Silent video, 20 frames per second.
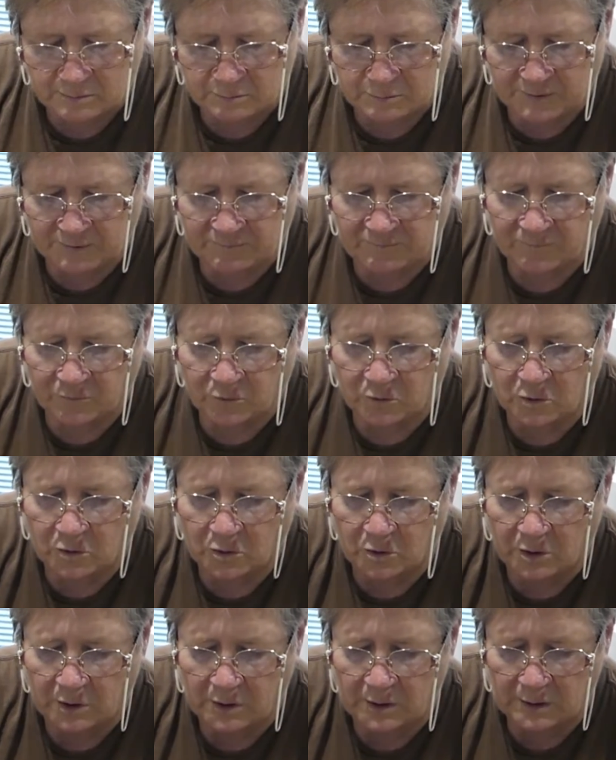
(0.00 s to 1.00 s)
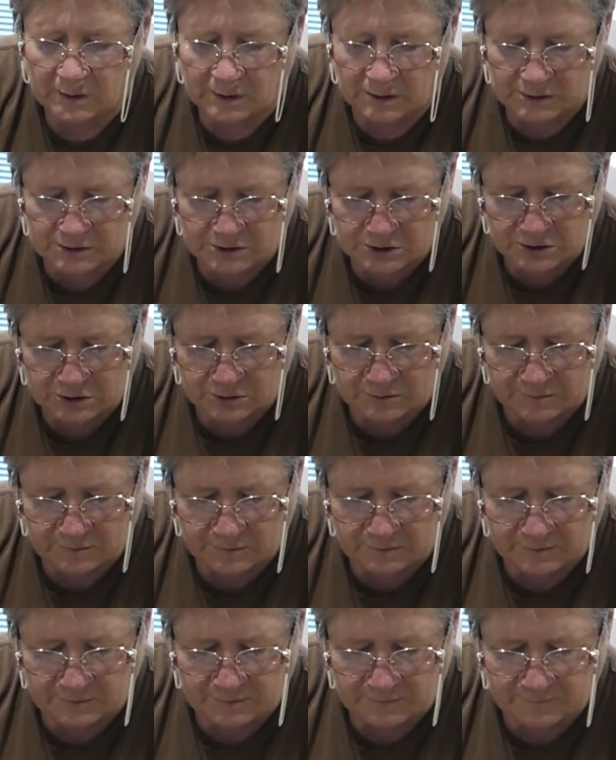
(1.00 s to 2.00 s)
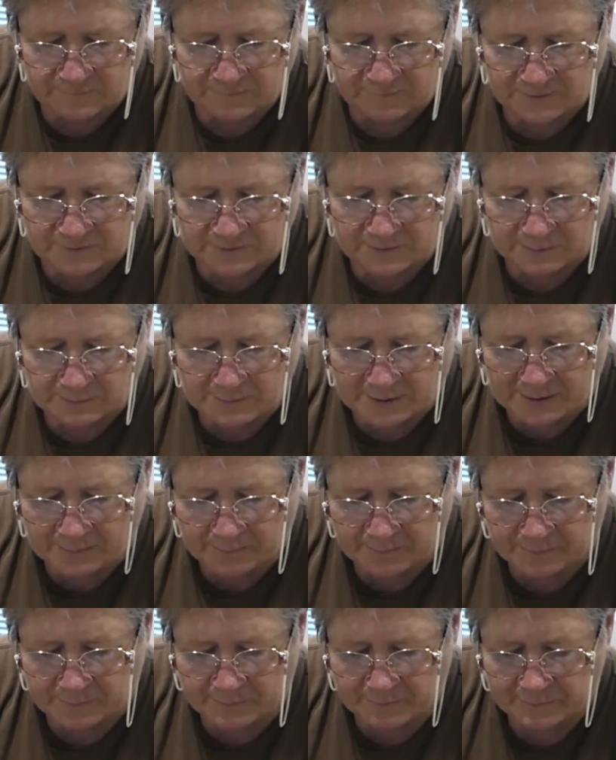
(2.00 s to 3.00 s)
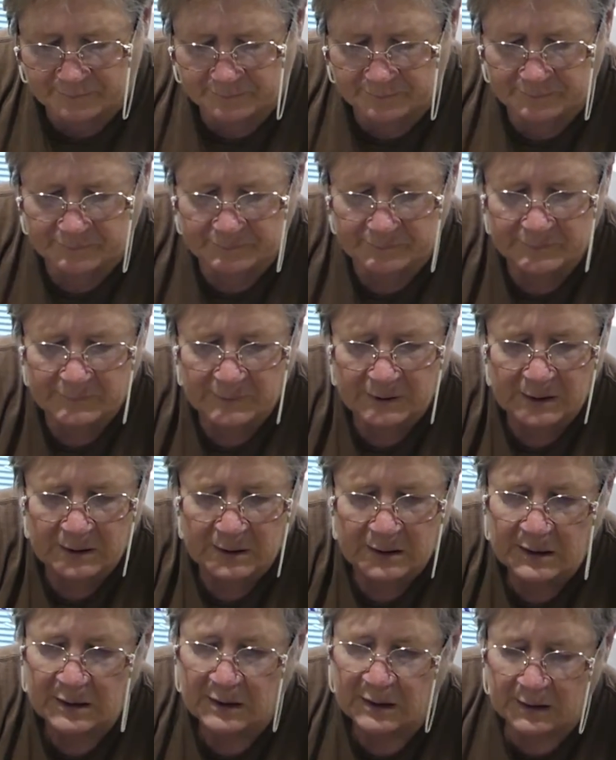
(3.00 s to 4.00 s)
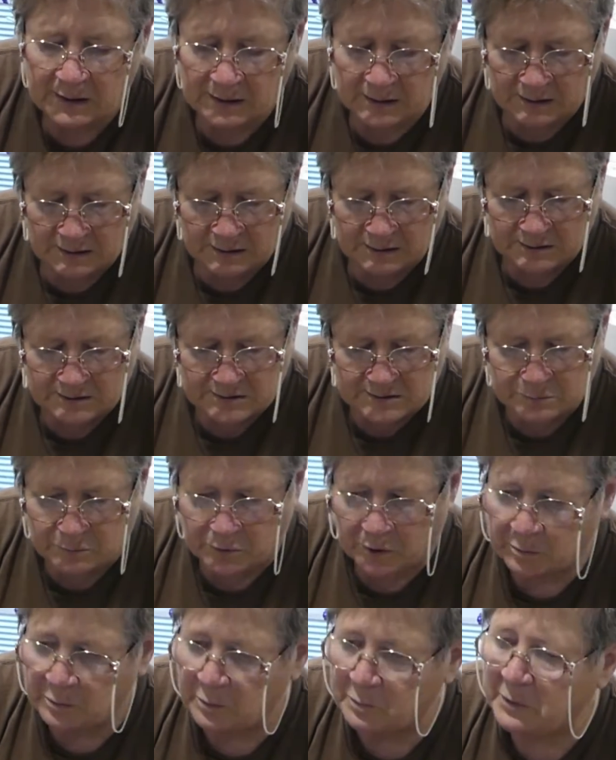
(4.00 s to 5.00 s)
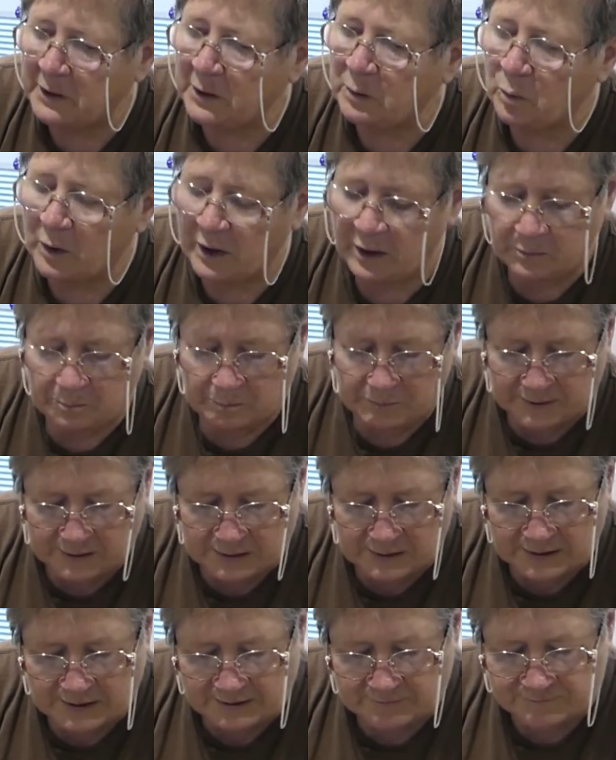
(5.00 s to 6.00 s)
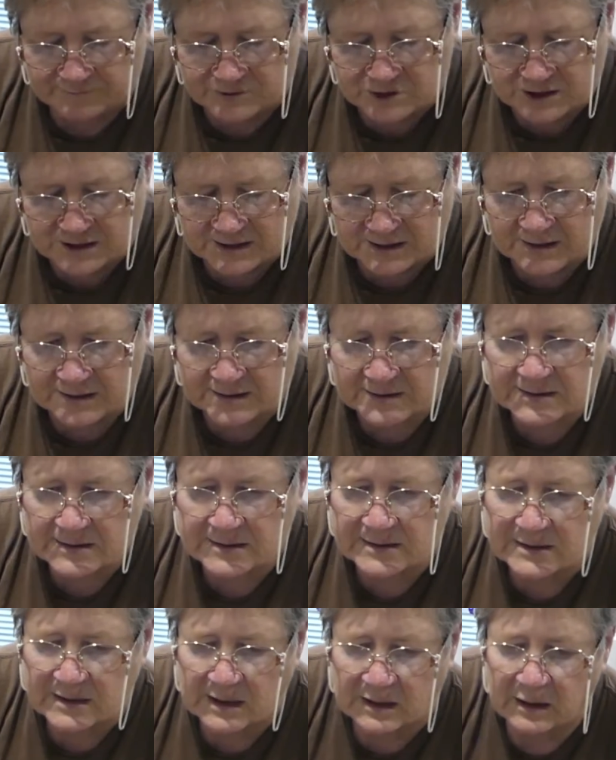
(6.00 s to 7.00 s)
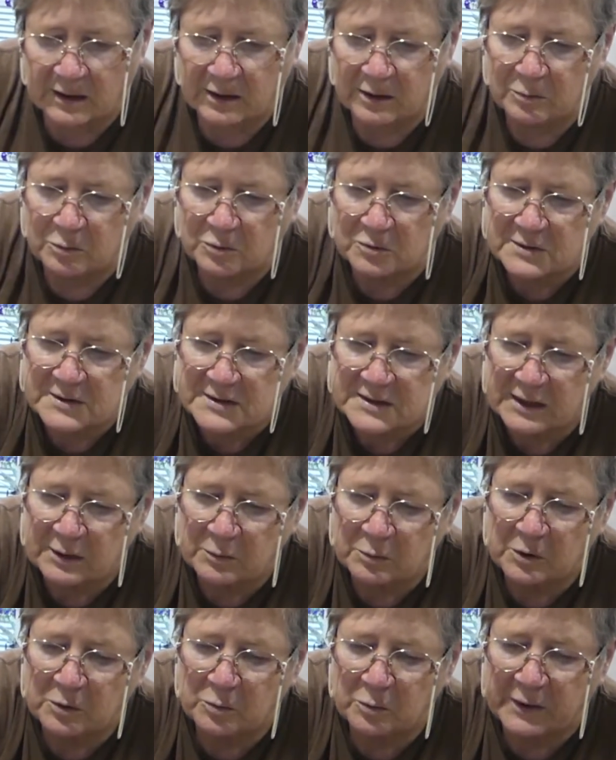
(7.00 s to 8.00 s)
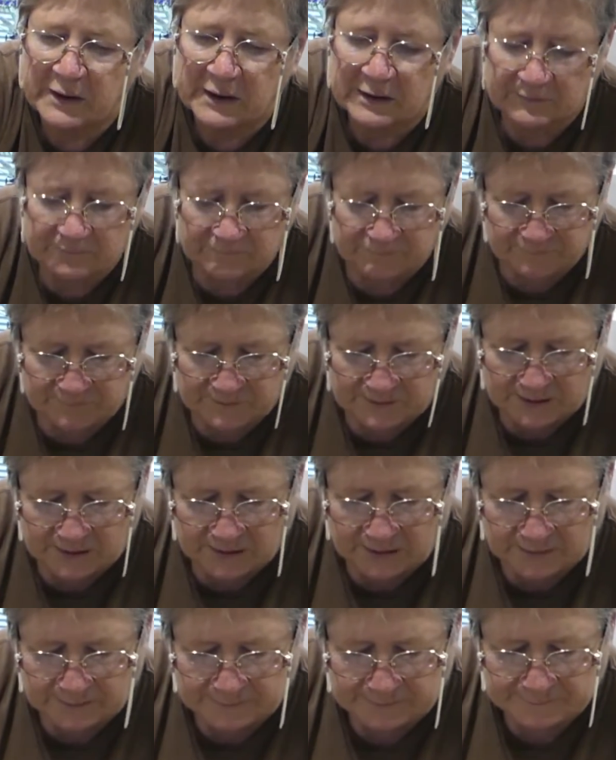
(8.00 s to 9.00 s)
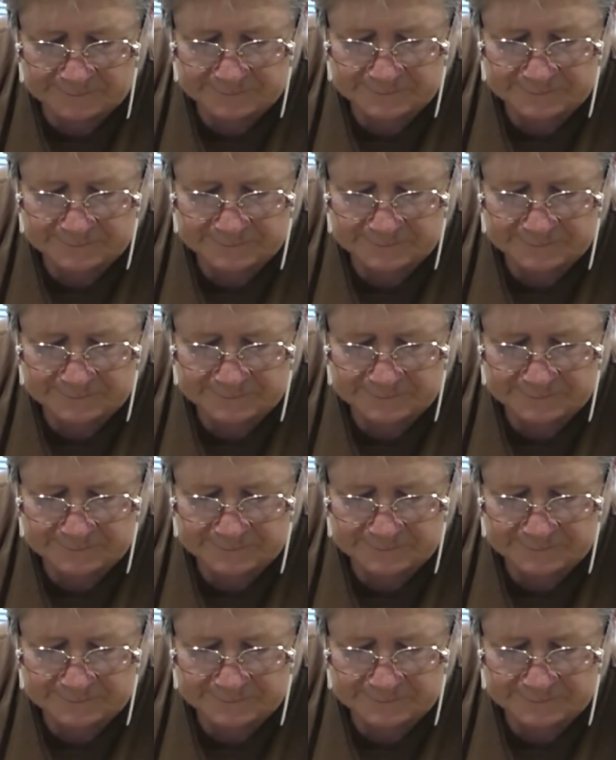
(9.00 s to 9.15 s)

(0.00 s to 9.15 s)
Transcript: before I do fill them up. This probably won't be enough jars, so we'll see what we can fit in.